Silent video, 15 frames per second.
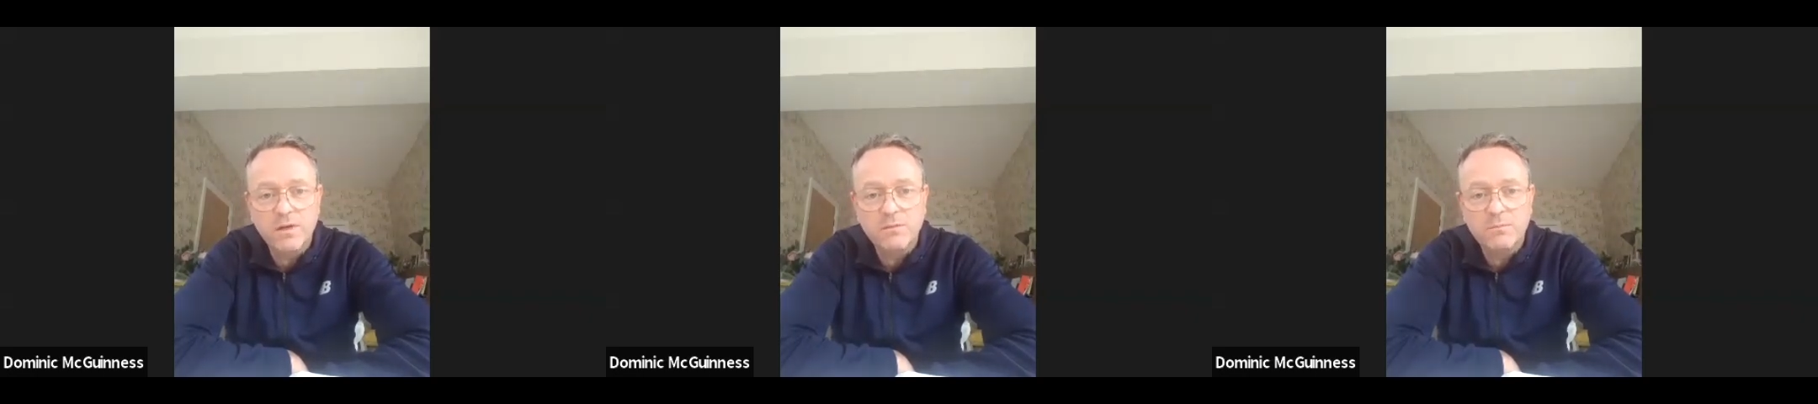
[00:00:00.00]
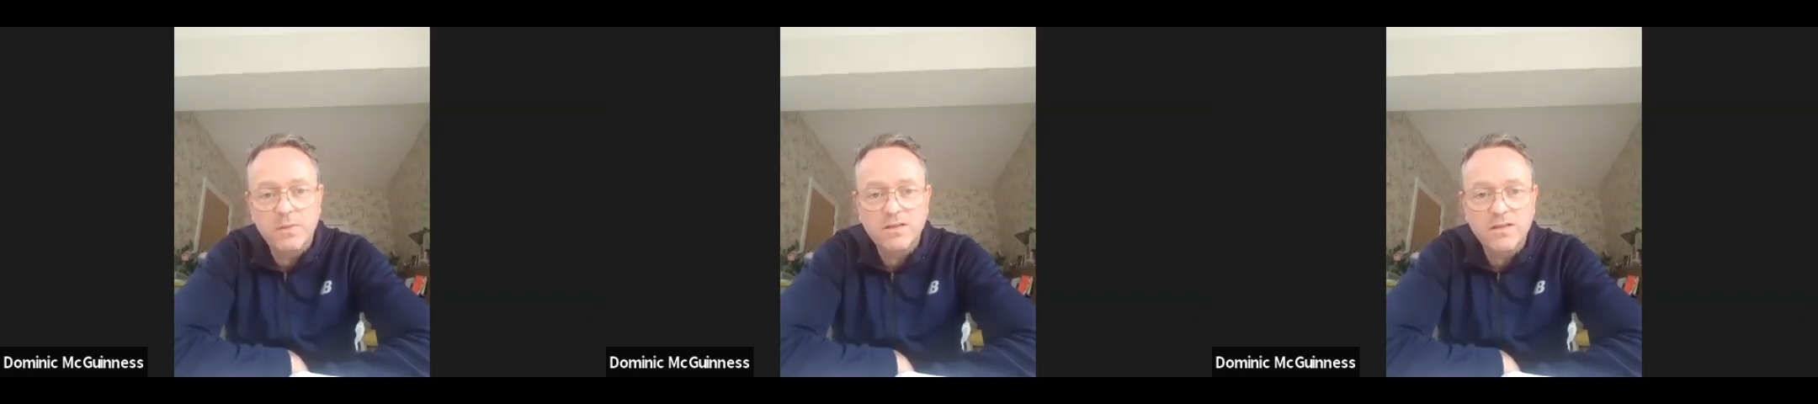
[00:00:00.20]

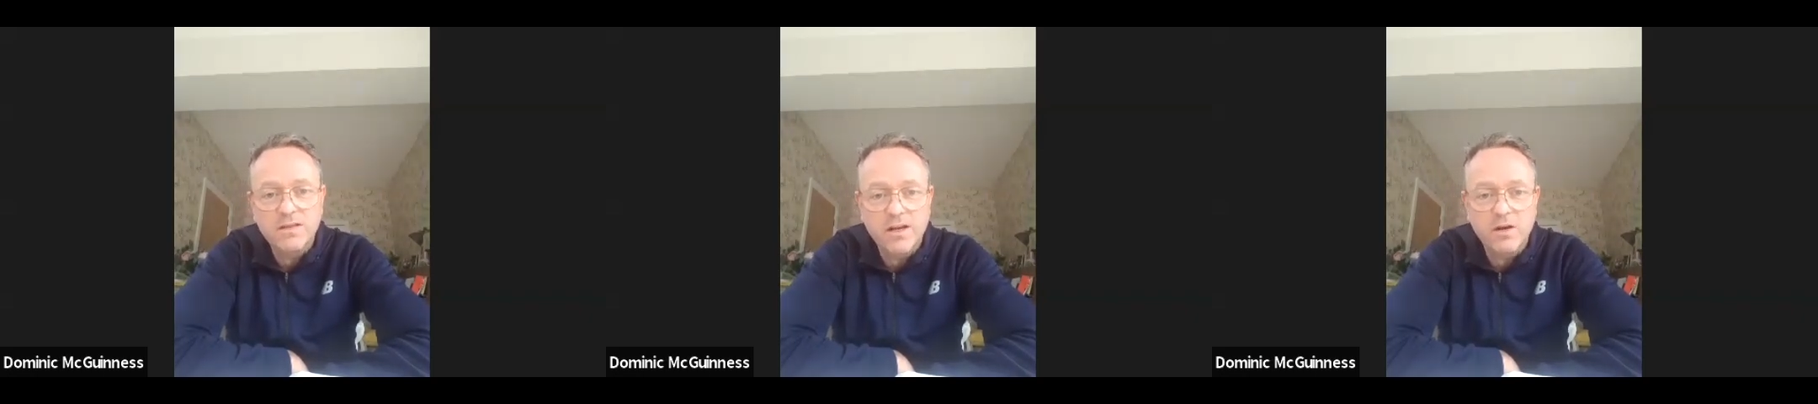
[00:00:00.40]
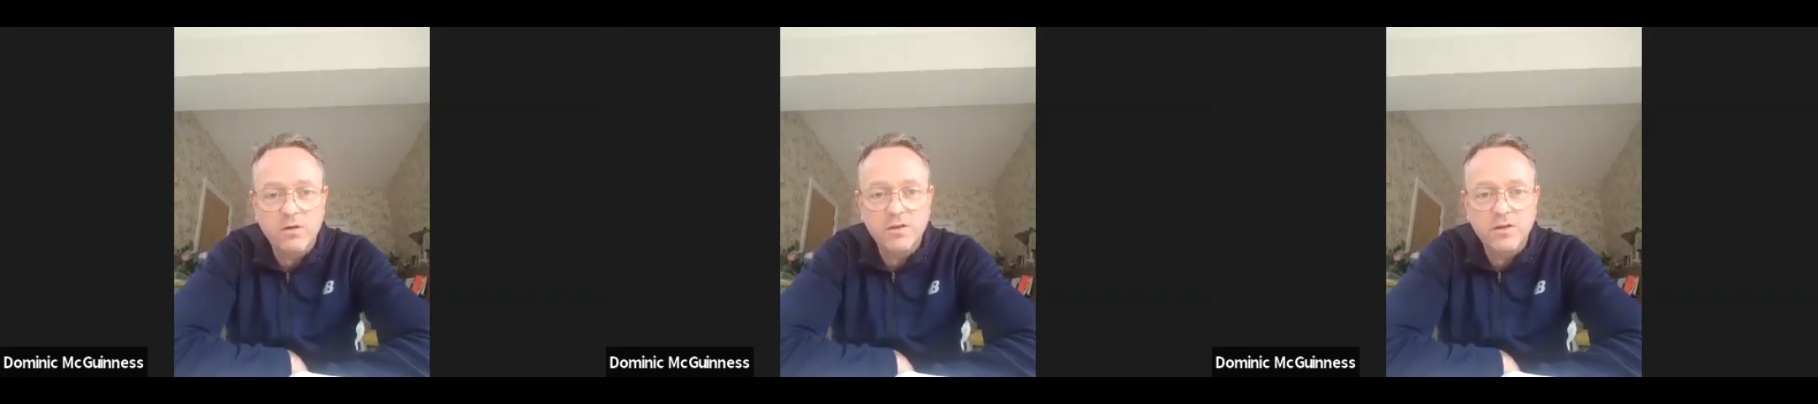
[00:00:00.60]
He'd been
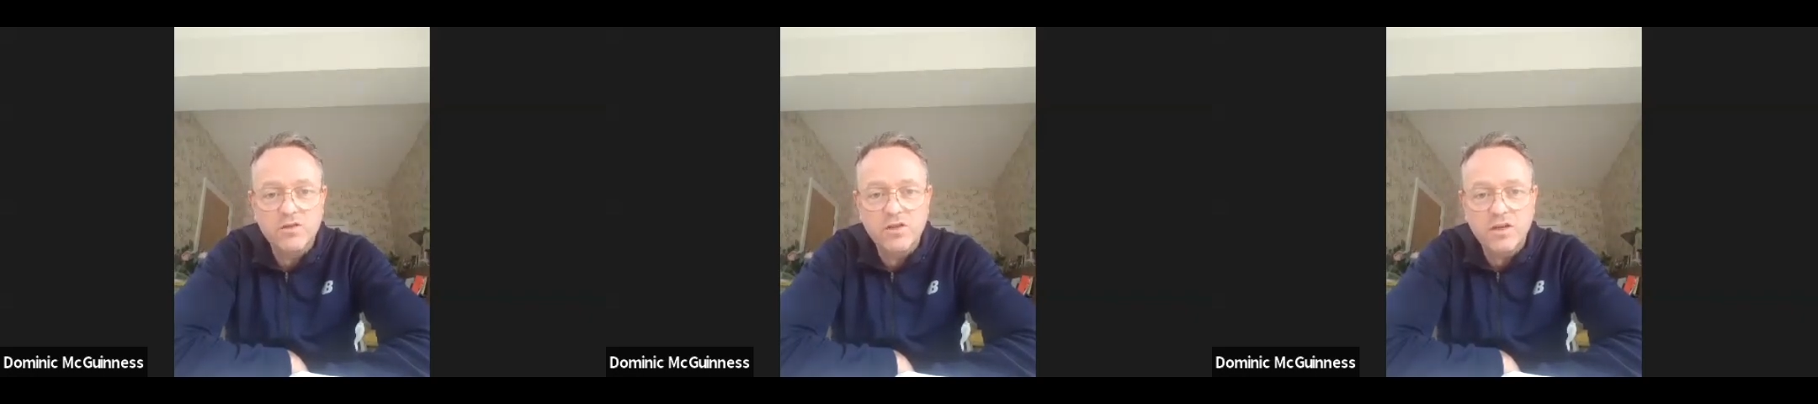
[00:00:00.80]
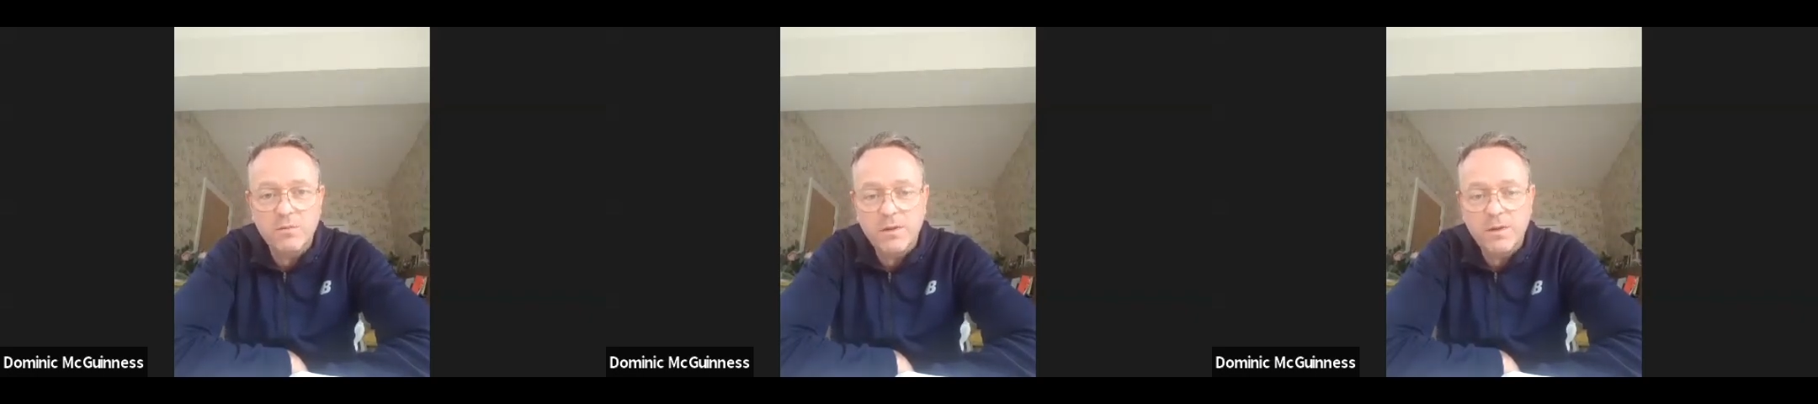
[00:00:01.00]
taking on the
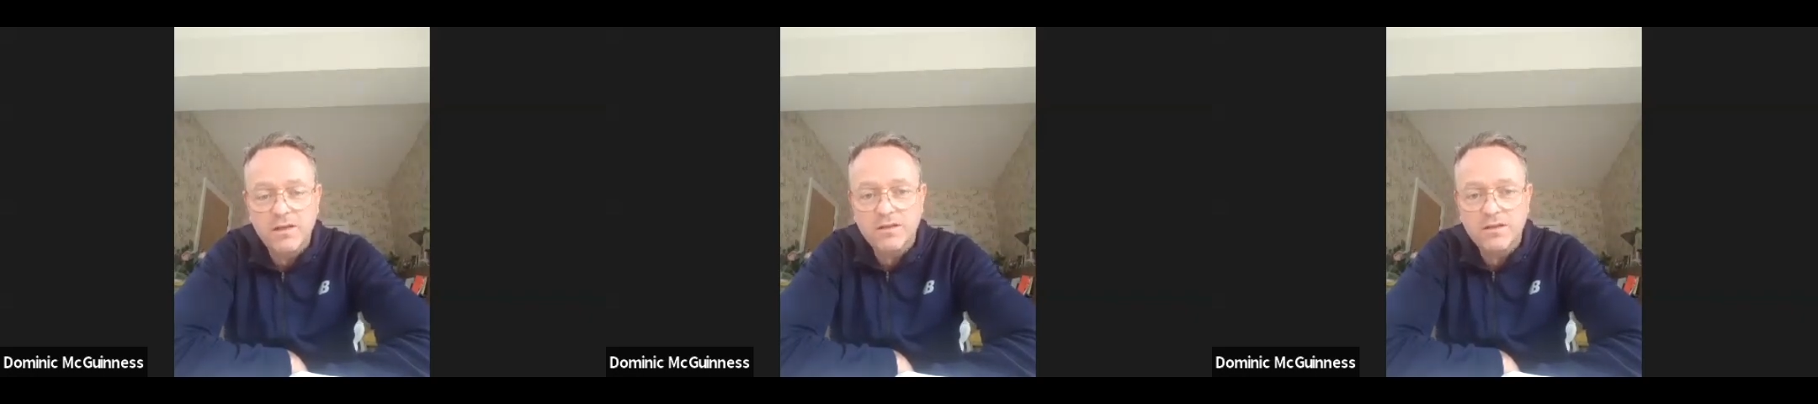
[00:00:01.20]
GB